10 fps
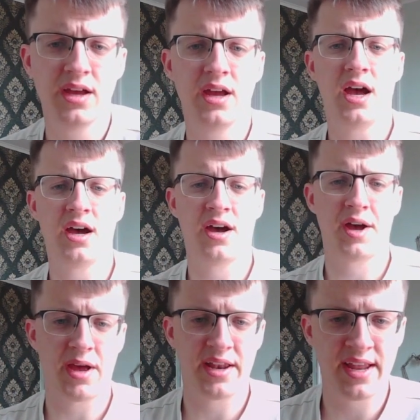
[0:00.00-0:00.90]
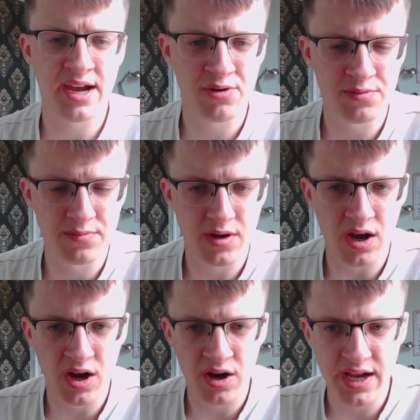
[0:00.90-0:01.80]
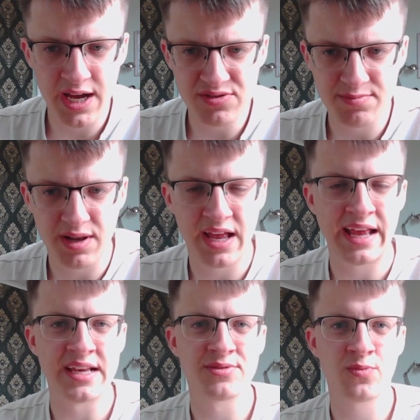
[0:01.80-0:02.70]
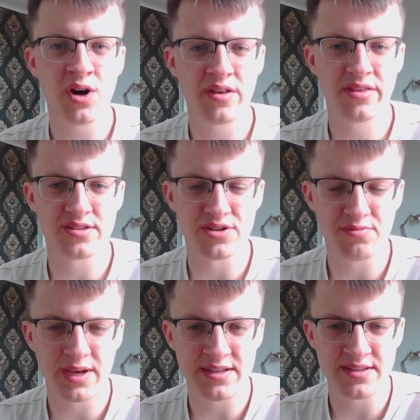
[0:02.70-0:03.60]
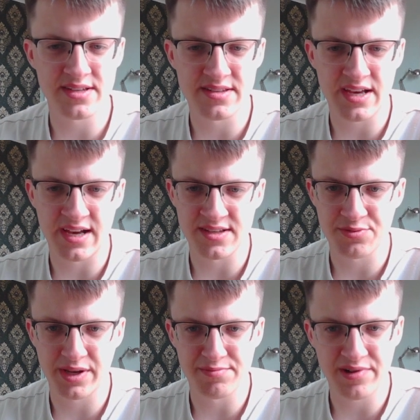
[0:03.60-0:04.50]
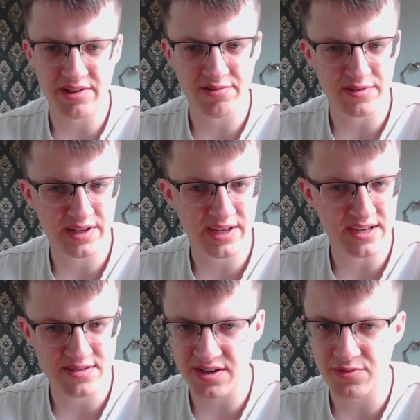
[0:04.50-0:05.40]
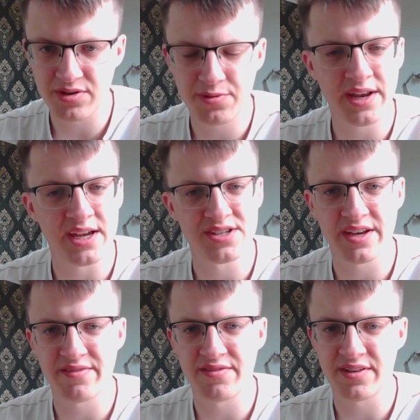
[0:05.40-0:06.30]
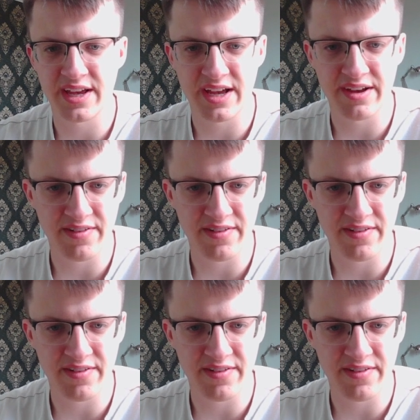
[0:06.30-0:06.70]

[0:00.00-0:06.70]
And now our counterplay is worth 2 pieces, as we can break through on the king side with queen h7, king f8,